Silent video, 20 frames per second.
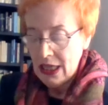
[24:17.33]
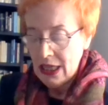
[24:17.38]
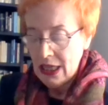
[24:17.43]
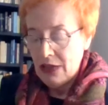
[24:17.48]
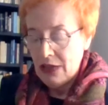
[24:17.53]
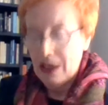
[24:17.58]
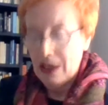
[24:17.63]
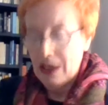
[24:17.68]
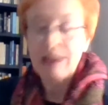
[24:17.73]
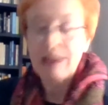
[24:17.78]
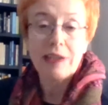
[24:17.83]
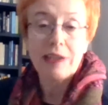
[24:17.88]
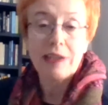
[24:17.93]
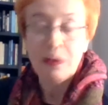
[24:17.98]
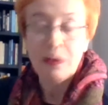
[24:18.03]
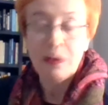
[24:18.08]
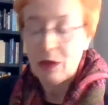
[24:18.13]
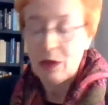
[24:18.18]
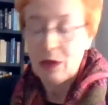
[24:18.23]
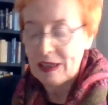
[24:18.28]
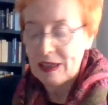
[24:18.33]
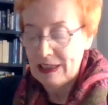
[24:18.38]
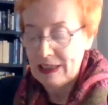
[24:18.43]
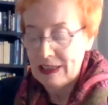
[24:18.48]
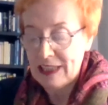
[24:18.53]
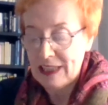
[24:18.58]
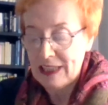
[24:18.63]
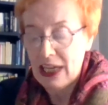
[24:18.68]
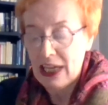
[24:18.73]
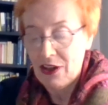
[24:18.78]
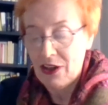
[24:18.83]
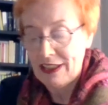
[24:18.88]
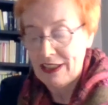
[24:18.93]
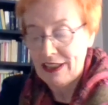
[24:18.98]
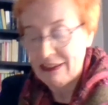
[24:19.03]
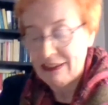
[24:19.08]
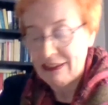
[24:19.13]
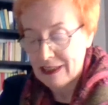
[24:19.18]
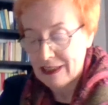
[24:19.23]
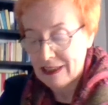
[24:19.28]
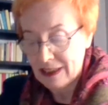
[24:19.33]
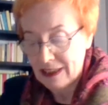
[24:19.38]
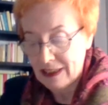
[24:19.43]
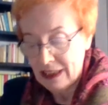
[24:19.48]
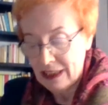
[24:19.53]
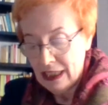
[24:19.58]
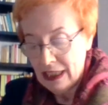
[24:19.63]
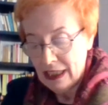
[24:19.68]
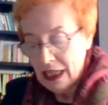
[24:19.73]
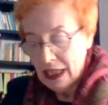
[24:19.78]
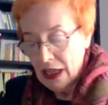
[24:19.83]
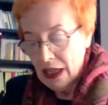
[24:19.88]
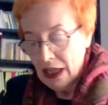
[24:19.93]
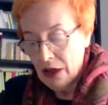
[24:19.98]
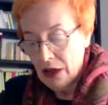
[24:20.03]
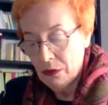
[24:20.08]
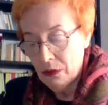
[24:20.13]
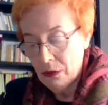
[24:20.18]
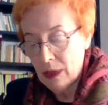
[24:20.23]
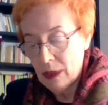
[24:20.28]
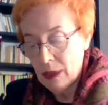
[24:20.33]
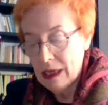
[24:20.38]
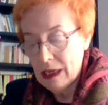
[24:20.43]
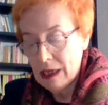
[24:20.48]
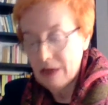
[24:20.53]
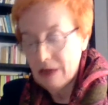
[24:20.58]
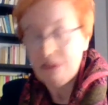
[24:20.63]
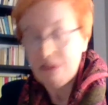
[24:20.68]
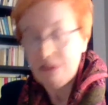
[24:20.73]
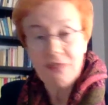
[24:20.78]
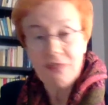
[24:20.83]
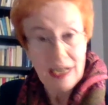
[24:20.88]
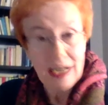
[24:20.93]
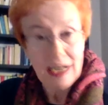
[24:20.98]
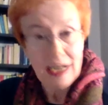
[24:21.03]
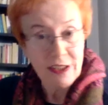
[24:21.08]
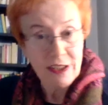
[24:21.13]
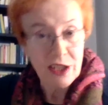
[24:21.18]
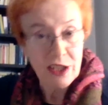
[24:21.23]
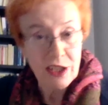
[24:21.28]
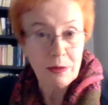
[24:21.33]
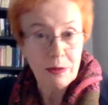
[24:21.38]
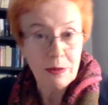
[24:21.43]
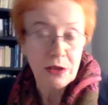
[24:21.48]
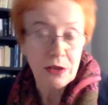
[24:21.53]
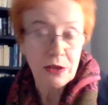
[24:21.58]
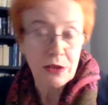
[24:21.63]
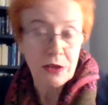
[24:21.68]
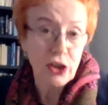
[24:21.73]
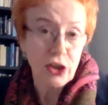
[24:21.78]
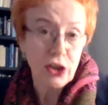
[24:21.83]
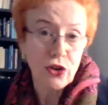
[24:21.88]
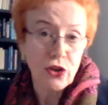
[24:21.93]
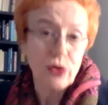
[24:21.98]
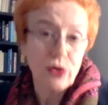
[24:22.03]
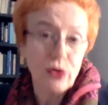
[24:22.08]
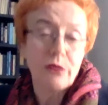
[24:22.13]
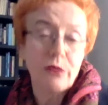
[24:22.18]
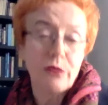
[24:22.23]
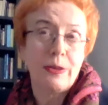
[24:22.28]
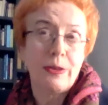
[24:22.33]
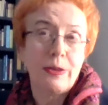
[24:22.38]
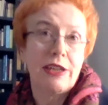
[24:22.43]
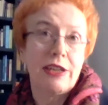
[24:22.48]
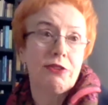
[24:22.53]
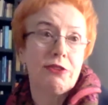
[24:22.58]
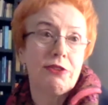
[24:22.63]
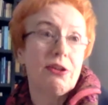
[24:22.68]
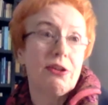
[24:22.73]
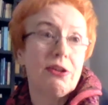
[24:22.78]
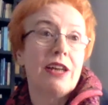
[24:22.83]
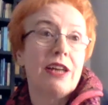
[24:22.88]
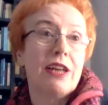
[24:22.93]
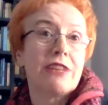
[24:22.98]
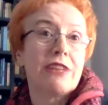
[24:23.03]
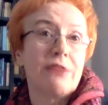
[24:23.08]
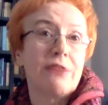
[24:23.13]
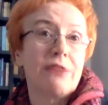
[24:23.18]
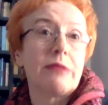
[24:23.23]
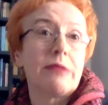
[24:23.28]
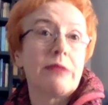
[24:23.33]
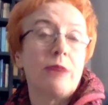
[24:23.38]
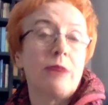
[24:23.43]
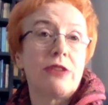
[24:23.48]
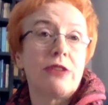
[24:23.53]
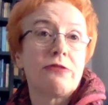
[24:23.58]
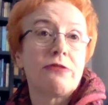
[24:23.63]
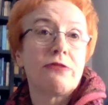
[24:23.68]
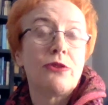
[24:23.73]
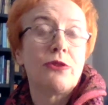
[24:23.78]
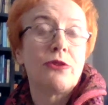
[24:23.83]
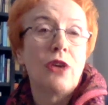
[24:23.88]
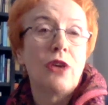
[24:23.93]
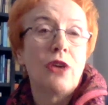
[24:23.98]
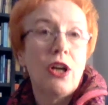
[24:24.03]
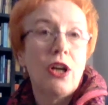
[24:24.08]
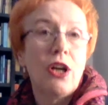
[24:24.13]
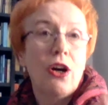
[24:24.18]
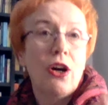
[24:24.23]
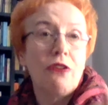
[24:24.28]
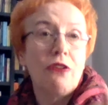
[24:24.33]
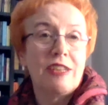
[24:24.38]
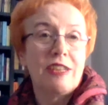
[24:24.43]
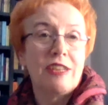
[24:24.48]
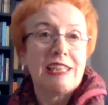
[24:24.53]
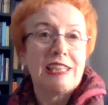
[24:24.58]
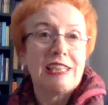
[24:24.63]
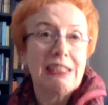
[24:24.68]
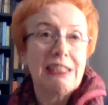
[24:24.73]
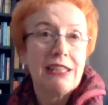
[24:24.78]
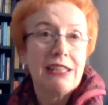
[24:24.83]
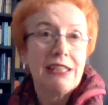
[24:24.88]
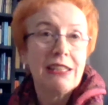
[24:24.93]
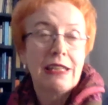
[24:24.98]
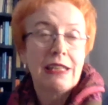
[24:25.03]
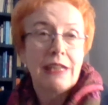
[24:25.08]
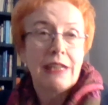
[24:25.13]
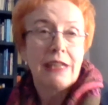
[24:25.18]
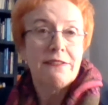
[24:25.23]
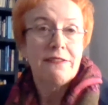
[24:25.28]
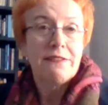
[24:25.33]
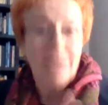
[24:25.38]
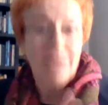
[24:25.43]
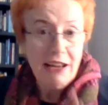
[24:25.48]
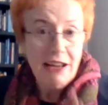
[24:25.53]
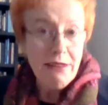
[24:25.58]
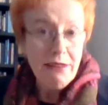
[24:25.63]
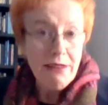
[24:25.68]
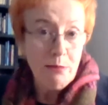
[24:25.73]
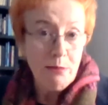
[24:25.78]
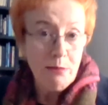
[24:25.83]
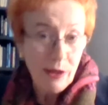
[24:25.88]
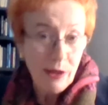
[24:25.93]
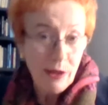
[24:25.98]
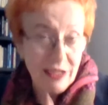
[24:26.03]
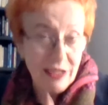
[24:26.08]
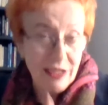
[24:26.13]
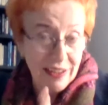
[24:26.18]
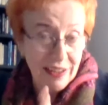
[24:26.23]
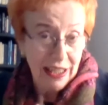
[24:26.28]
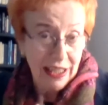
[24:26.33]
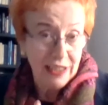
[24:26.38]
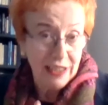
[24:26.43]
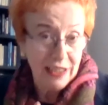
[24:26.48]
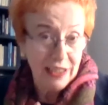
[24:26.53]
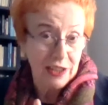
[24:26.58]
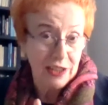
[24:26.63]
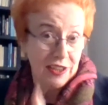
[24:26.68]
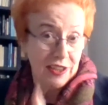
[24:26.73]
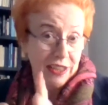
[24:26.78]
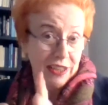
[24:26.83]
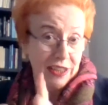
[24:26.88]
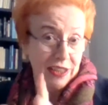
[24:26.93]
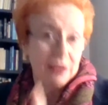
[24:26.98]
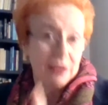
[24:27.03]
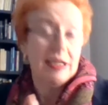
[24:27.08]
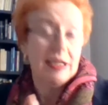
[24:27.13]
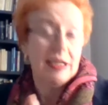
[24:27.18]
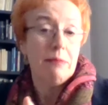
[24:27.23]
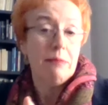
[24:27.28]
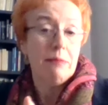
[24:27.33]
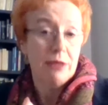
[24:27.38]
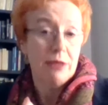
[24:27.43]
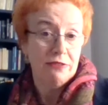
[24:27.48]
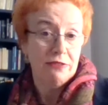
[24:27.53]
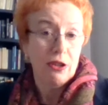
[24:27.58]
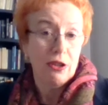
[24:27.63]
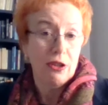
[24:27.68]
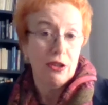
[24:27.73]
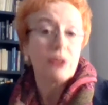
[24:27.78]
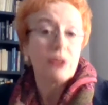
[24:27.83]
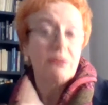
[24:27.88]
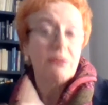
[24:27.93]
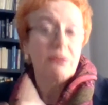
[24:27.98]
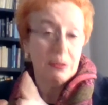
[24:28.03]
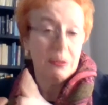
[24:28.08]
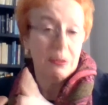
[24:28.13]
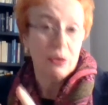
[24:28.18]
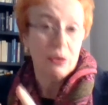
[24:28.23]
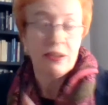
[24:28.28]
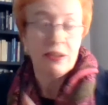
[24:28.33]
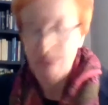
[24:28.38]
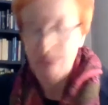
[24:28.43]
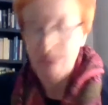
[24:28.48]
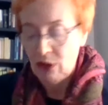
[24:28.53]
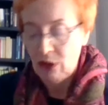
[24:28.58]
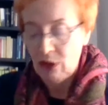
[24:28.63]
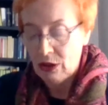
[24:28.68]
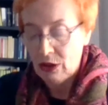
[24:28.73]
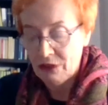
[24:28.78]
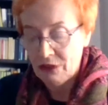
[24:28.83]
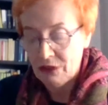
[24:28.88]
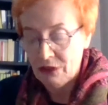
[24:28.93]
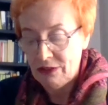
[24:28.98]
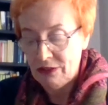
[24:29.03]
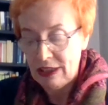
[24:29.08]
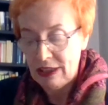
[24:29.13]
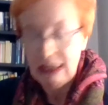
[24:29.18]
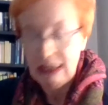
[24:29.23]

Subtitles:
Guattari was a psychoanalyst, were friendships which should be regarded from the point of view of this very important nexus in contemporary philosophy, in modern philosophy,